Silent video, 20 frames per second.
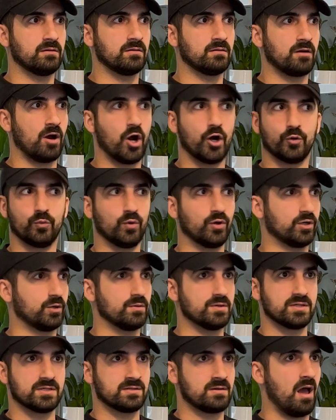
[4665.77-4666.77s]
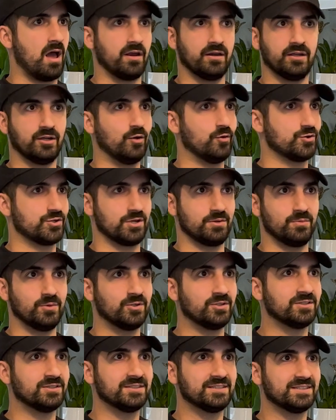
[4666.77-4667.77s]
Hard work was not
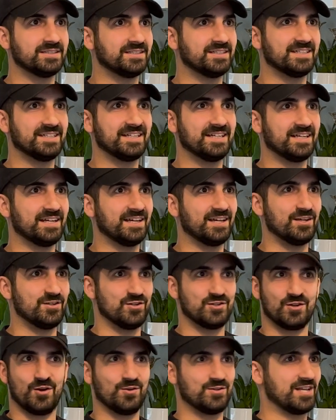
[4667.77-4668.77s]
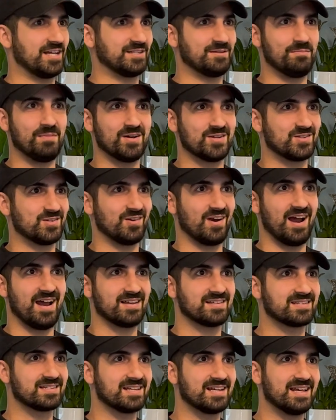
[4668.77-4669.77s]
negotiable. You just always had to bust your
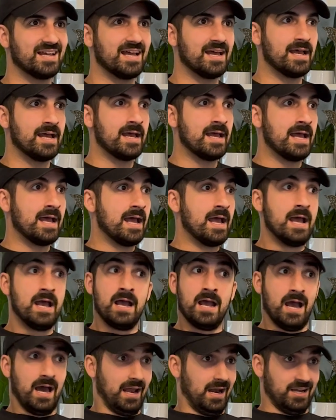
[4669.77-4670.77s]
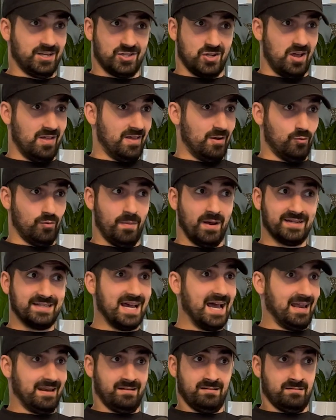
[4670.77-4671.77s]
ass. Mm. And I saw that with my
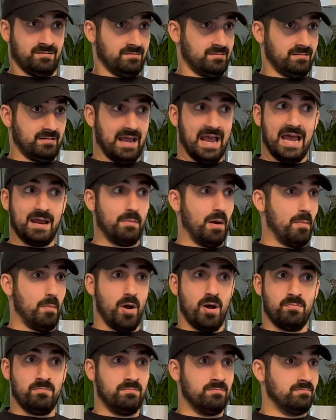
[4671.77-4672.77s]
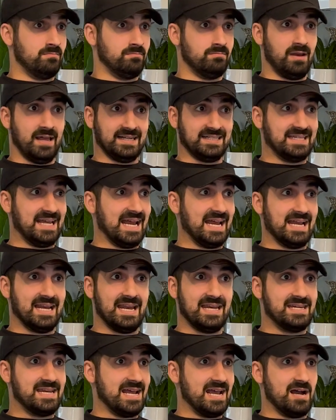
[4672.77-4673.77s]
dad and my mom, like day in
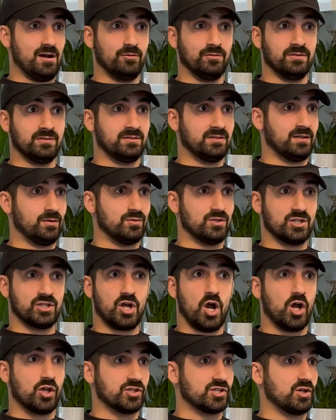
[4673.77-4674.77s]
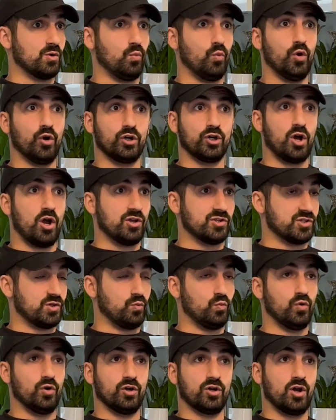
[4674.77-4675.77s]
and day out. It was just constant work,
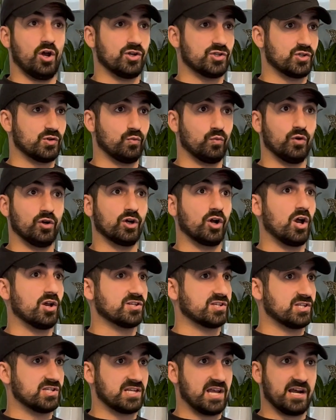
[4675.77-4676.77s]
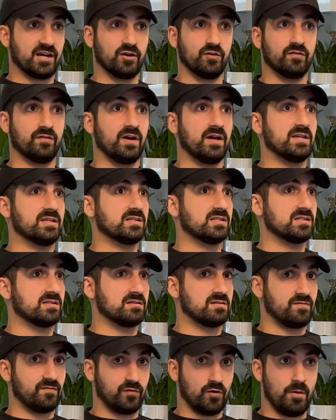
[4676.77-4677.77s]
constant sacrifice
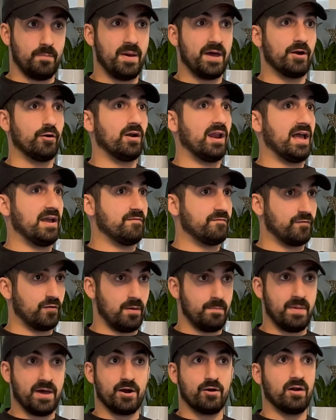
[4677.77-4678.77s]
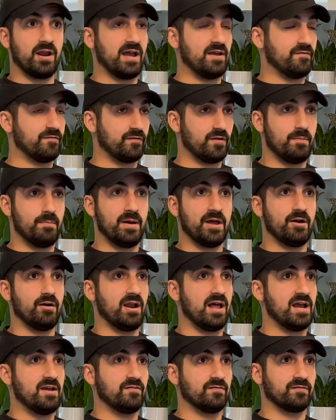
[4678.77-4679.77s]
for a better life, for a better life, for a better
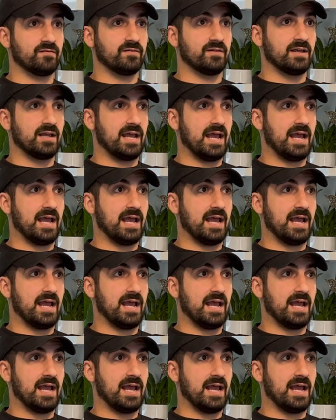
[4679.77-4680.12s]
life.